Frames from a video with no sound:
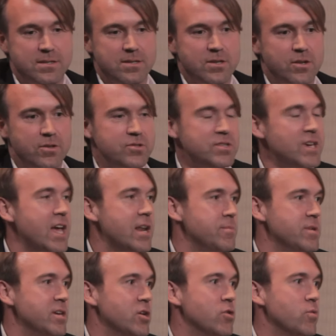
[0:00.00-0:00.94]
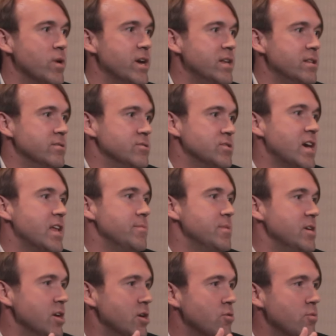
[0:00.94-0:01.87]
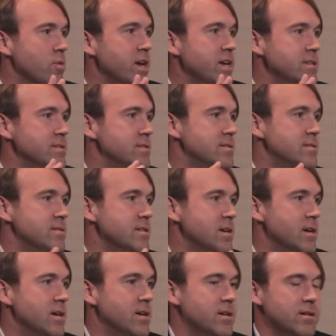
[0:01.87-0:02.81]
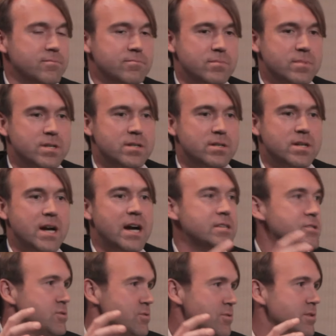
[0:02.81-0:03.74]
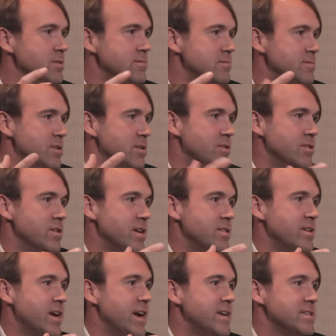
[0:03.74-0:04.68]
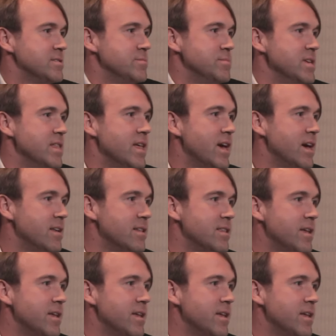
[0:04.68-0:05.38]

there's got to be a great consort. There has to be that.